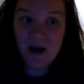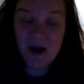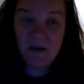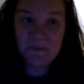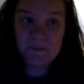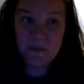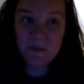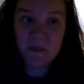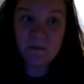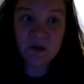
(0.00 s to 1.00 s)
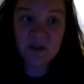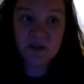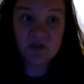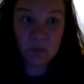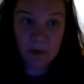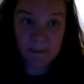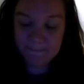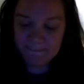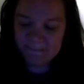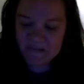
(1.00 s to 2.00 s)
Montezuma.
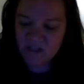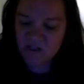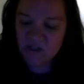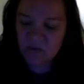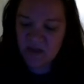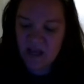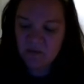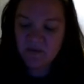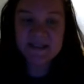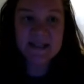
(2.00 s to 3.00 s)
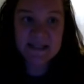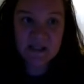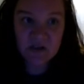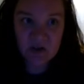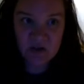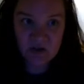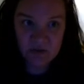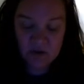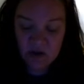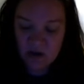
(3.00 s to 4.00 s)
And so they resented the